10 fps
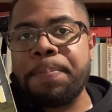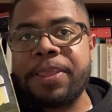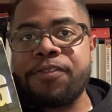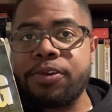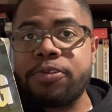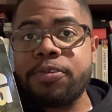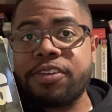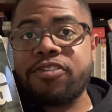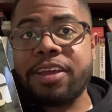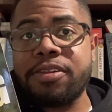If you're new to
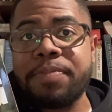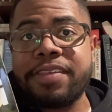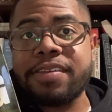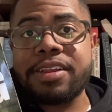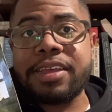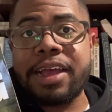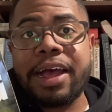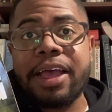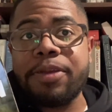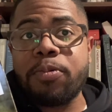this channel, basically,
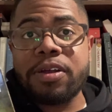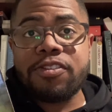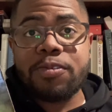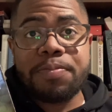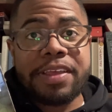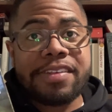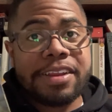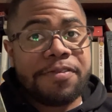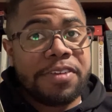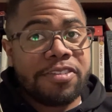I want to
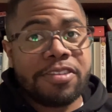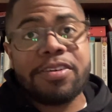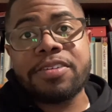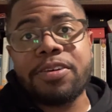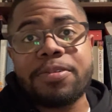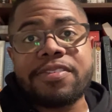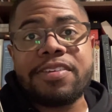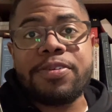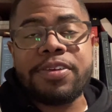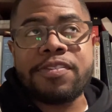basically finish the Dark Tower
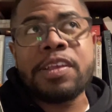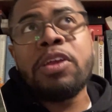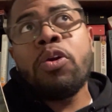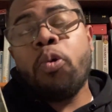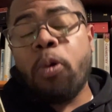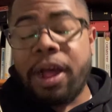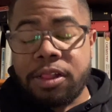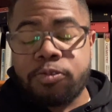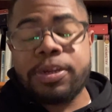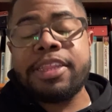series
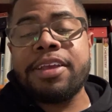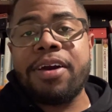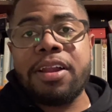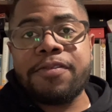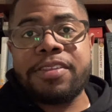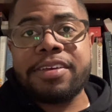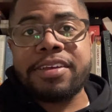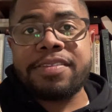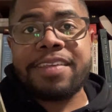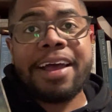while reading all of
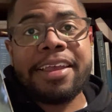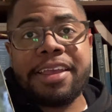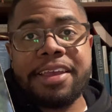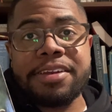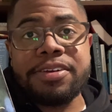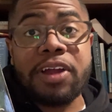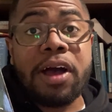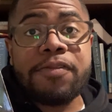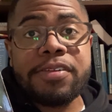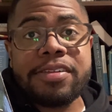the tie-in
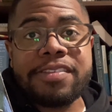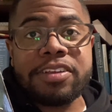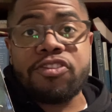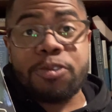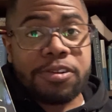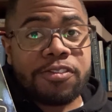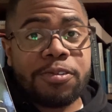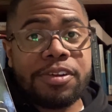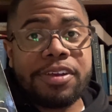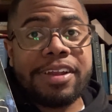novels and short
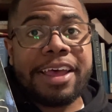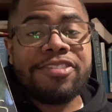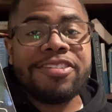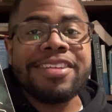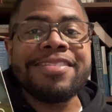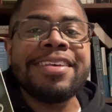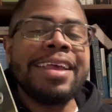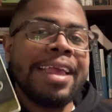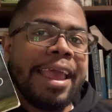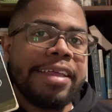story collections,
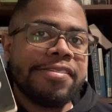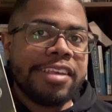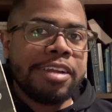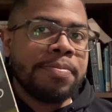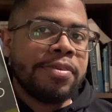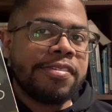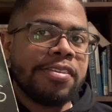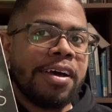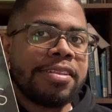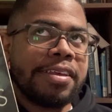and Salem's
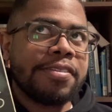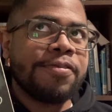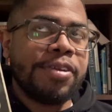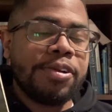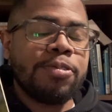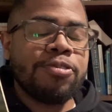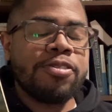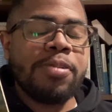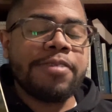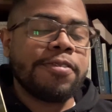Lot is a very
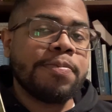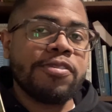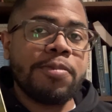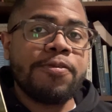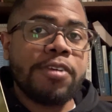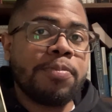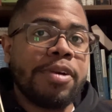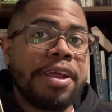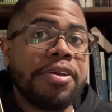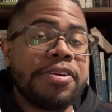crucial one from
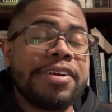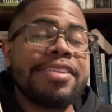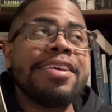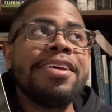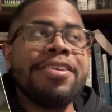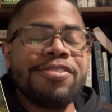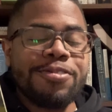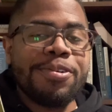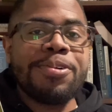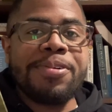what I heard,
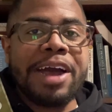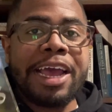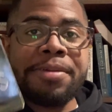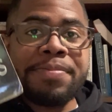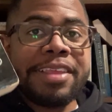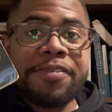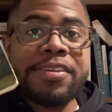so I'm